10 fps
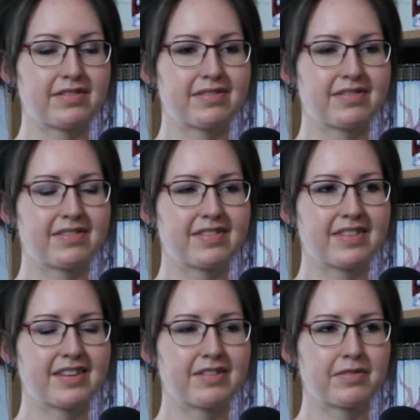
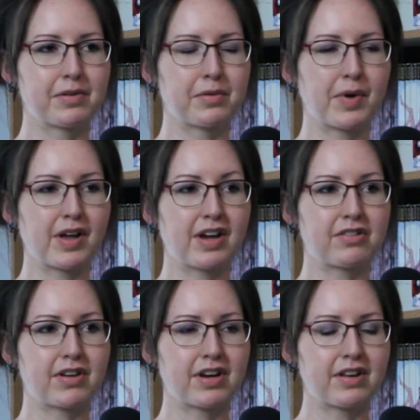absolutely, we were well
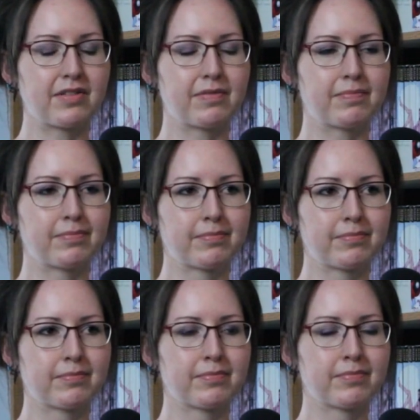hydrated. So
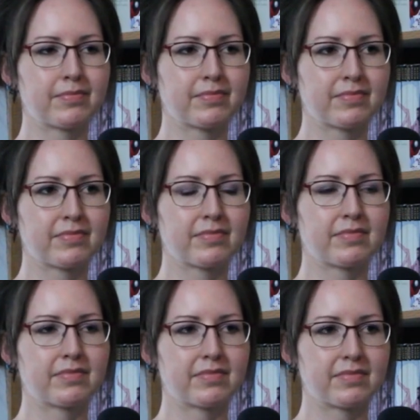a big
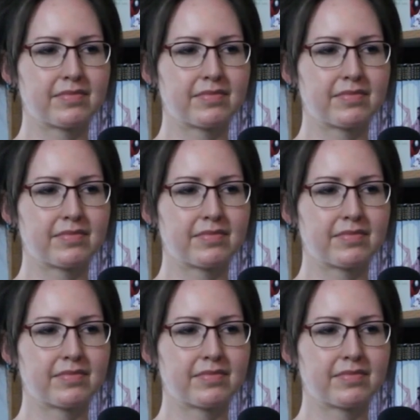thank you